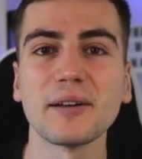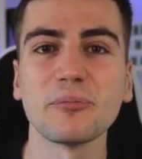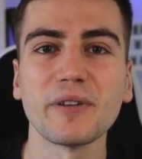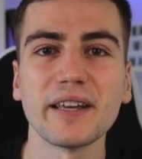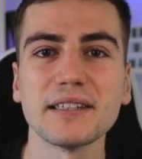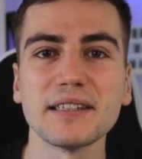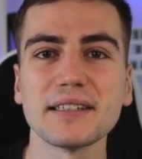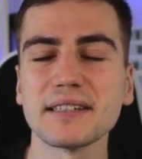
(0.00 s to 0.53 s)

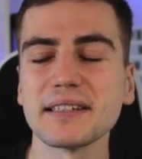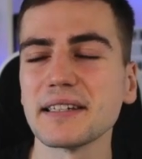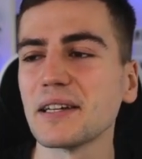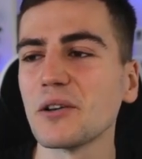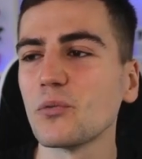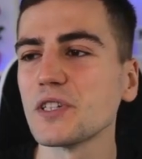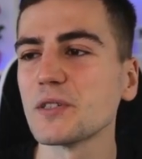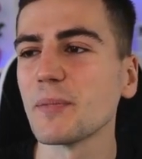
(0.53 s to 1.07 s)
played
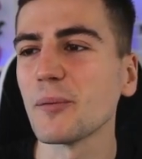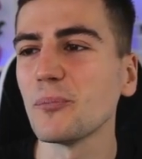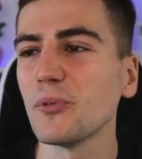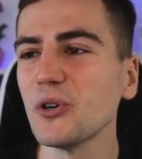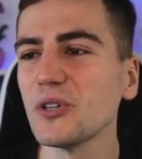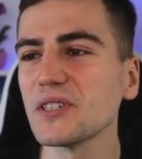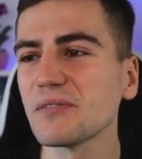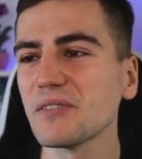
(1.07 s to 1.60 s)
with my
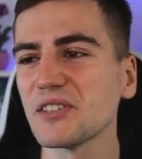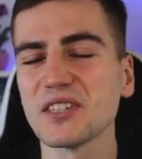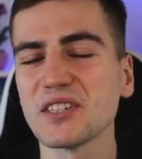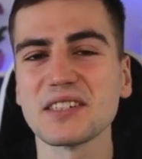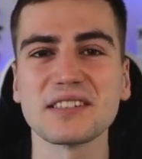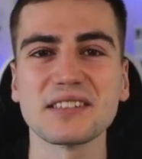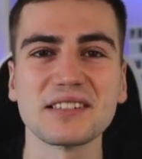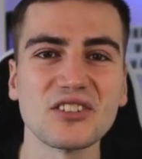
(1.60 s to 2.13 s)
pawns, which
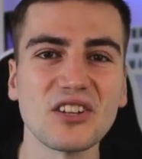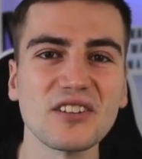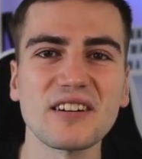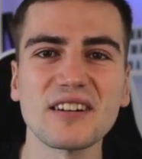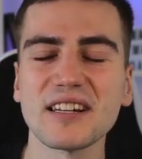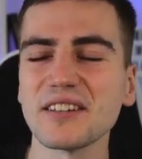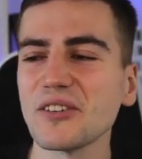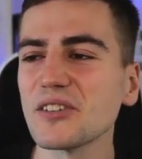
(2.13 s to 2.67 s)
is
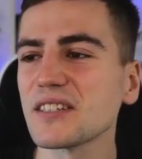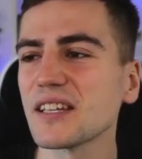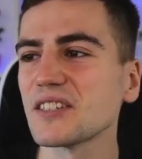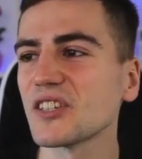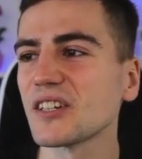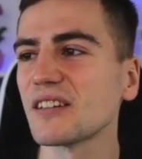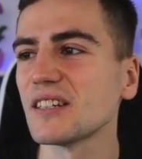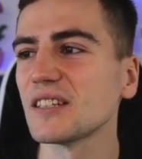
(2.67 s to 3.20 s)
generally not
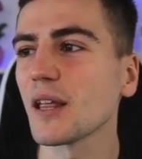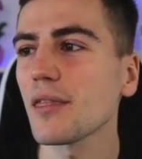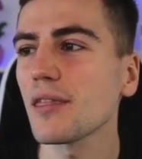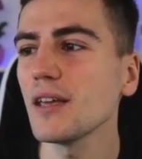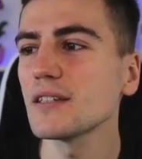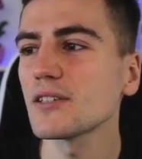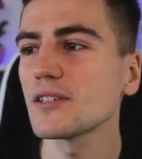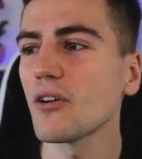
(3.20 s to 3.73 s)
such a great
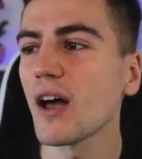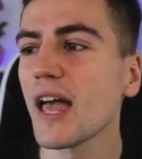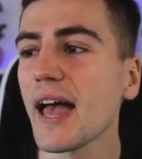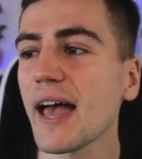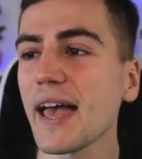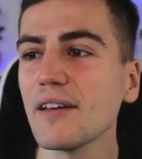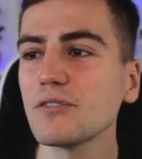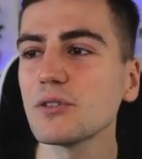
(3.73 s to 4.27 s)
thing, so I
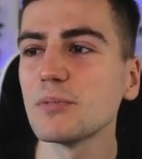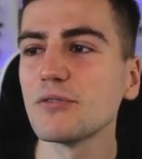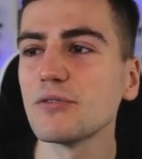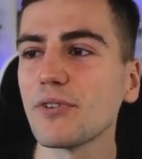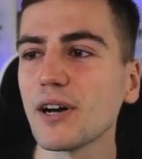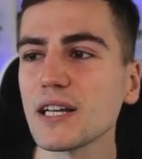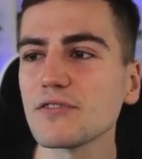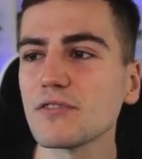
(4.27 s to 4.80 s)
have to be
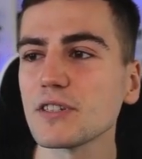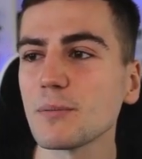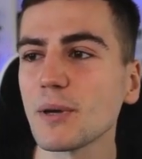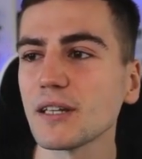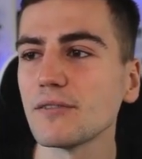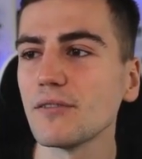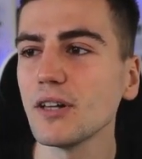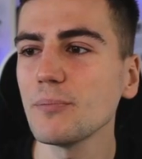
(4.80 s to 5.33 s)
fast with my
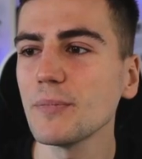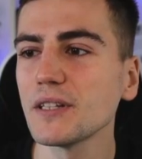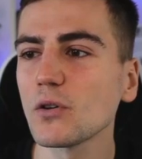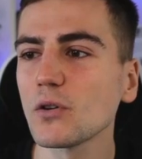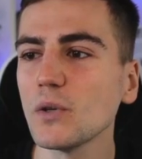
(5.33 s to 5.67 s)
development.